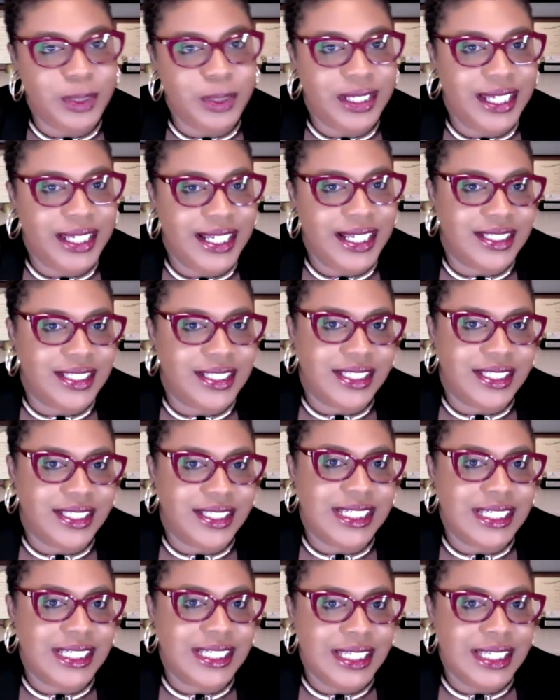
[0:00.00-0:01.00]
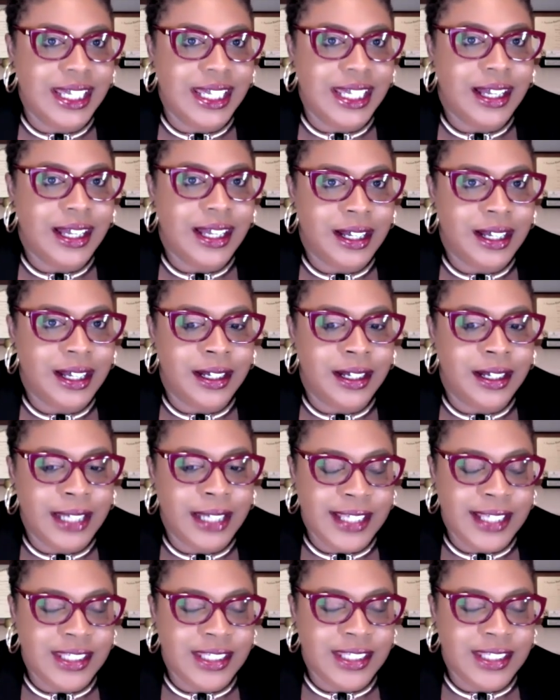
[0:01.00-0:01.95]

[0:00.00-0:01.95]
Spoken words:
bit hesitant as